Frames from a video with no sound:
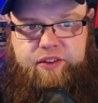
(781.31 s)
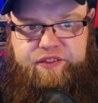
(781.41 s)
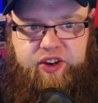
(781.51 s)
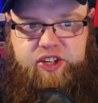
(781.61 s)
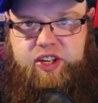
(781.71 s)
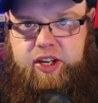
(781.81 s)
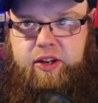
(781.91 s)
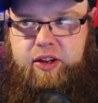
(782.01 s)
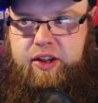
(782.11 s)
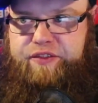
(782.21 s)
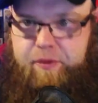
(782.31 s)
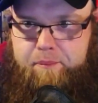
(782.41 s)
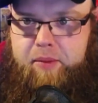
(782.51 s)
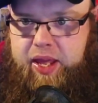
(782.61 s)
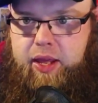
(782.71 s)
fishing, for
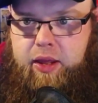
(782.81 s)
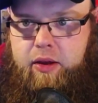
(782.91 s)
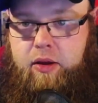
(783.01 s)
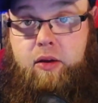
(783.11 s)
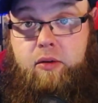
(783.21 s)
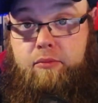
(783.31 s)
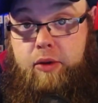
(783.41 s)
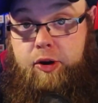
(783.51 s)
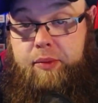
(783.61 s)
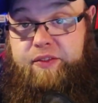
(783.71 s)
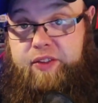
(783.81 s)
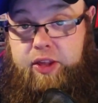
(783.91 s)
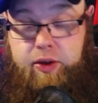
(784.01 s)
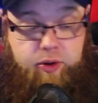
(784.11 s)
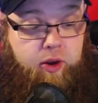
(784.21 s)
me, might not be for
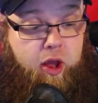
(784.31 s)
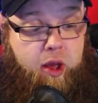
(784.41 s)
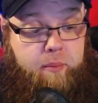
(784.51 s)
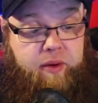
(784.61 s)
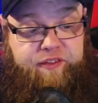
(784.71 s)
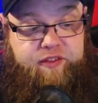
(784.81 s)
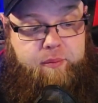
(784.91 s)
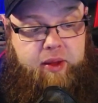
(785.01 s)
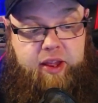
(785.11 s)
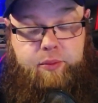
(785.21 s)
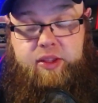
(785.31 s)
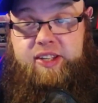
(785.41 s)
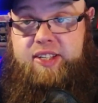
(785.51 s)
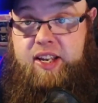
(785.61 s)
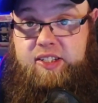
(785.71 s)
you, but for me, with the
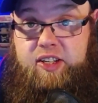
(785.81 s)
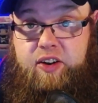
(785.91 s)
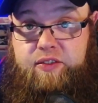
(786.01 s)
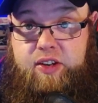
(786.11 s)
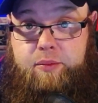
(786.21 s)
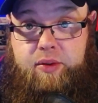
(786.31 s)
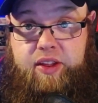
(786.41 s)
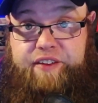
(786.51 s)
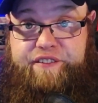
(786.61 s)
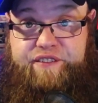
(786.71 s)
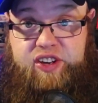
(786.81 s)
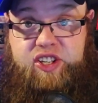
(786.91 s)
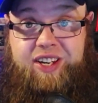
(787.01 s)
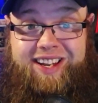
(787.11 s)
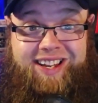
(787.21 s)
testing I've done with it,
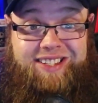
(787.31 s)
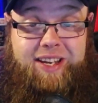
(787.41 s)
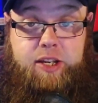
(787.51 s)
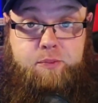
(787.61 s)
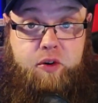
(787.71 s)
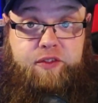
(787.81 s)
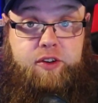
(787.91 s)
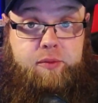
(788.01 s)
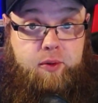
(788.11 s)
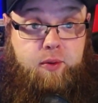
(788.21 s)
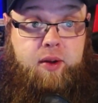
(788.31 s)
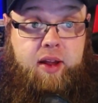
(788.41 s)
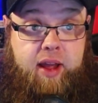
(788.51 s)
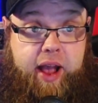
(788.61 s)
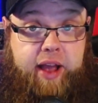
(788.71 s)
fishing isn't as profitable
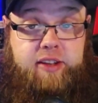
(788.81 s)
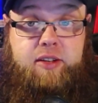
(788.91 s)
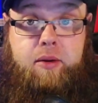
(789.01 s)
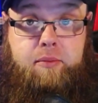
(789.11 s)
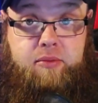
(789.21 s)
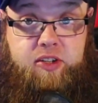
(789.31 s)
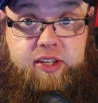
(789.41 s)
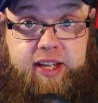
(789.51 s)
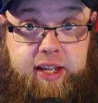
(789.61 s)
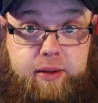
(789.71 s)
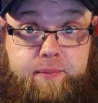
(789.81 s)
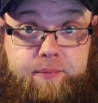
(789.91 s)
as digging.